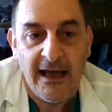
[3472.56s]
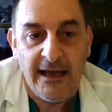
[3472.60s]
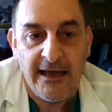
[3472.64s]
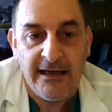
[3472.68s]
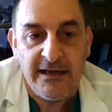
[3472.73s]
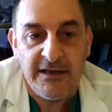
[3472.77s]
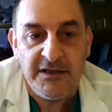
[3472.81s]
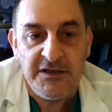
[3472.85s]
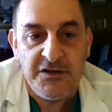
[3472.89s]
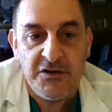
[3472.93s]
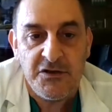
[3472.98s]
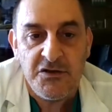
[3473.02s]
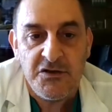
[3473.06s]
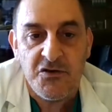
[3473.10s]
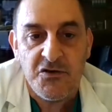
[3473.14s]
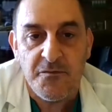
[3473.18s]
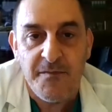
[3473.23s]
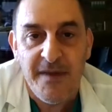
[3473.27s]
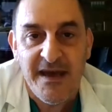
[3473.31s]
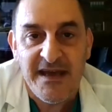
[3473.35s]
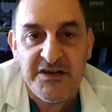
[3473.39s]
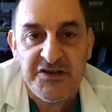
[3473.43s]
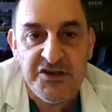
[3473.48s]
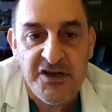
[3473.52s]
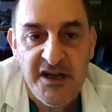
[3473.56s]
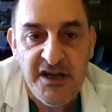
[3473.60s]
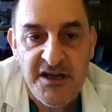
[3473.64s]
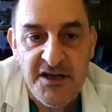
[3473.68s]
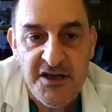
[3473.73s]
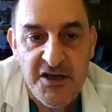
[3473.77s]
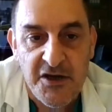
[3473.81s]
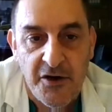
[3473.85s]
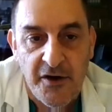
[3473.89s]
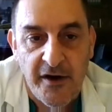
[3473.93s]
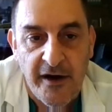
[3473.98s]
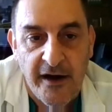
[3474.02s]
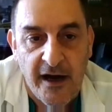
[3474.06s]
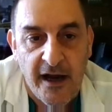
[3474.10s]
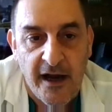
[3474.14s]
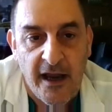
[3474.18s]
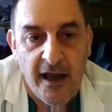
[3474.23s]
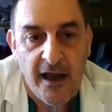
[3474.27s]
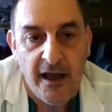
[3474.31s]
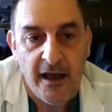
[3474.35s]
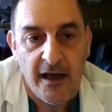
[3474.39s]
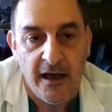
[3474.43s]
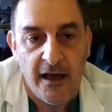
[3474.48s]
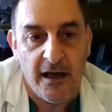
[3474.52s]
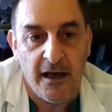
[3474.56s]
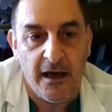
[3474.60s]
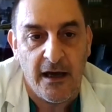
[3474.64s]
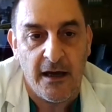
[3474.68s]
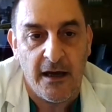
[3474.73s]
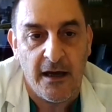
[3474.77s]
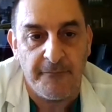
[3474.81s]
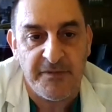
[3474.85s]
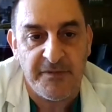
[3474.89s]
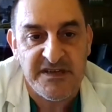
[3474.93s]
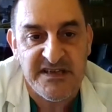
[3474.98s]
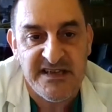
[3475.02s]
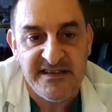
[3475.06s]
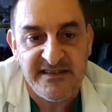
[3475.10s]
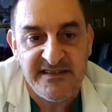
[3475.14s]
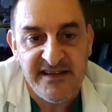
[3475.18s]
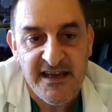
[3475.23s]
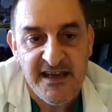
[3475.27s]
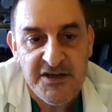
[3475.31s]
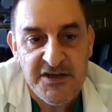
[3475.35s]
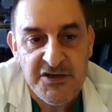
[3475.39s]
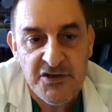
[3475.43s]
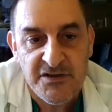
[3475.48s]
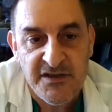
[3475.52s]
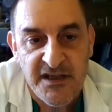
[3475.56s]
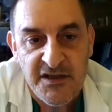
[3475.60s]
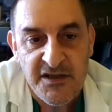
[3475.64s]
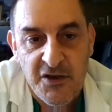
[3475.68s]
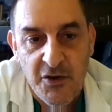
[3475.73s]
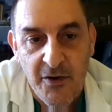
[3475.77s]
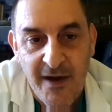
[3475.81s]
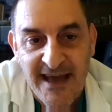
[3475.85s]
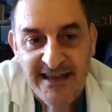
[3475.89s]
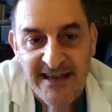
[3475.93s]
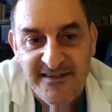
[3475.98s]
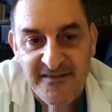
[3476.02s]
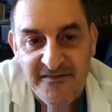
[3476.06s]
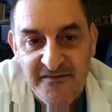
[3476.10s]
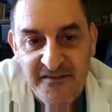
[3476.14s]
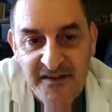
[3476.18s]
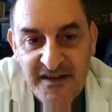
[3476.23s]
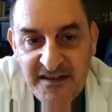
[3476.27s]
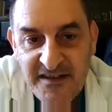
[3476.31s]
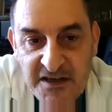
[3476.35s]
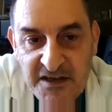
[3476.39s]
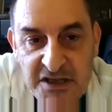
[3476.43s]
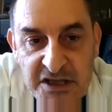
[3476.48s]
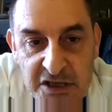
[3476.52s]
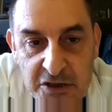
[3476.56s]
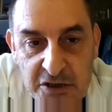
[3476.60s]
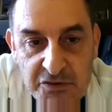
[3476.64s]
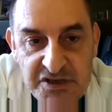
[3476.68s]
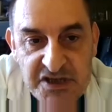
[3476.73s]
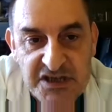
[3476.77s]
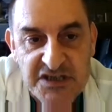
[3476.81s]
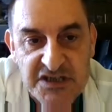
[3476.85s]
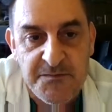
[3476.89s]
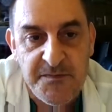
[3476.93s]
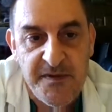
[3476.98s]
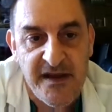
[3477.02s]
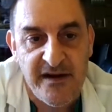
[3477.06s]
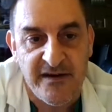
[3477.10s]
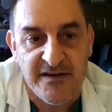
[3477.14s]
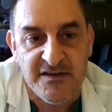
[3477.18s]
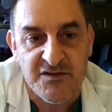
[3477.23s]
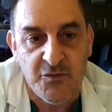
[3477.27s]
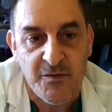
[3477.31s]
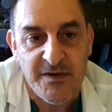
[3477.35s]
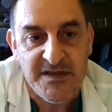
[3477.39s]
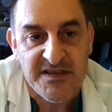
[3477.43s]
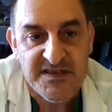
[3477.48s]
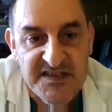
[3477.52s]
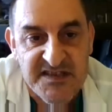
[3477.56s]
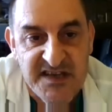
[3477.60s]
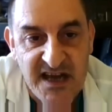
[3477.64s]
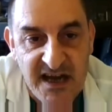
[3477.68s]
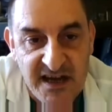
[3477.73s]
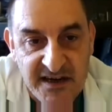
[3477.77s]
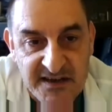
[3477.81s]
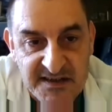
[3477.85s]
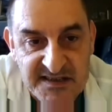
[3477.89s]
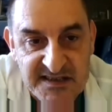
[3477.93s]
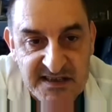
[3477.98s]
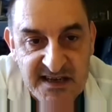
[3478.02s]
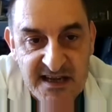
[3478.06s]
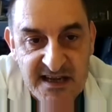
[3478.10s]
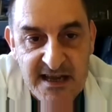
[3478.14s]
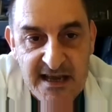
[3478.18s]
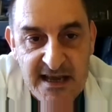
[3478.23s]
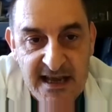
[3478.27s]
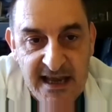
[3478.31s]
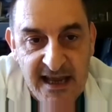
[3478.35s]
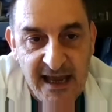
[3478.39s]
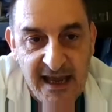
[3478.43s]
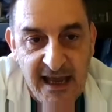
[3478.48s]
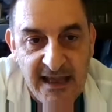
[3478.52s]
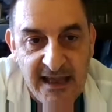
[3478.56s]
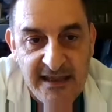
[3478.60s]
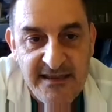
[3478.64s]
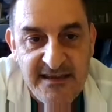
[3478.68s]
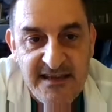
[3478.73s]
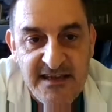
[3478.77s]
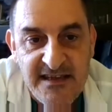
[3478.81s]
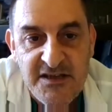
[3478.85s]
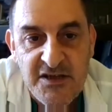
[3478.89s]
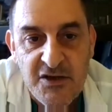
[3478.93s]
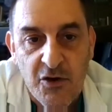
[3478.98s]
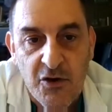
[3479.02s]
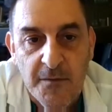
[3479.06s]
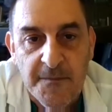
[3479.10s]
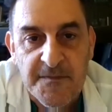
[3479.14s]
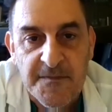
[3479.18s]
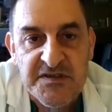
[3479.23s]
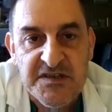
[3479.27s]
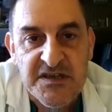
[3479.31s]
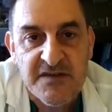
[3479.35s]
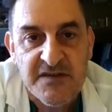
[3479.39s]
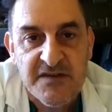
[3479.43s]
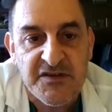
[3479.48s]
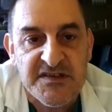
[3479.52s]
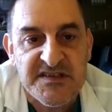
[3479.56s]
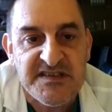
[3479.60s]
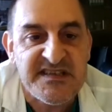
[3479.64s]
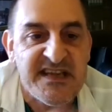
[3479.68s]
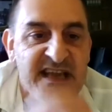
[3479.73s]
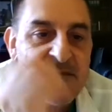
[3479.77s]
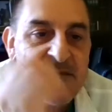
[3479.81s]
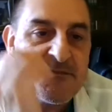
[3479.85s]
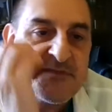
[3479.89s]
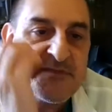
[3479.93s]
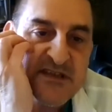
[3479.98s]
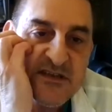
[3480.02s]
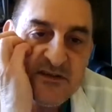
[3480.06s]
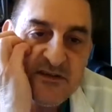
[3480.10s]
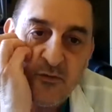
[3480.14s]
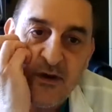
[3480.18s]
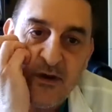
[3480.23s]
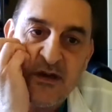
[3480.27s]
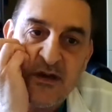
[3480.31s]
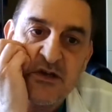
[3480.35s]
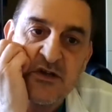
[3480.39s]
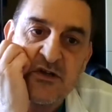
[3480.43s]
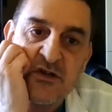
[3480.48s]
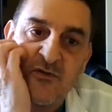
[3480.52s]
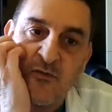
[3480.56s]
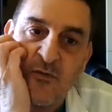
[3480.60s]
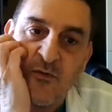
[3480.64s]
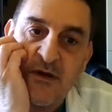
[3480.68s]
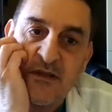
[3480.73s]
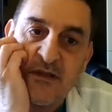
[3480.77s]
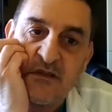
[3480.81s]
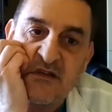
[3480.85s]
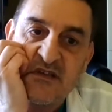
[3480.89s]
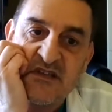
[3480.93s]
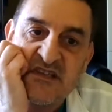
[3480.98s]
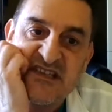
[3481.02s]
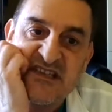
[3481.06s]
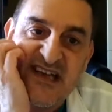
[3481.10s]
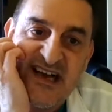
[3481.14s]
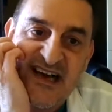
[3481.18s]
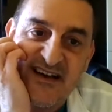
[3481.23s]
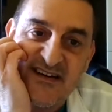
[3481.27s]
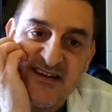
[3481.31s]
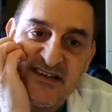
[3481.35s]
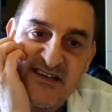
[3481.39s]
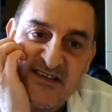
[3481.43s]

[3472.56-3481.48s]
you mentioned in your presentation that you had a very huge experience with SARS. Did you observe the same situation with the SARS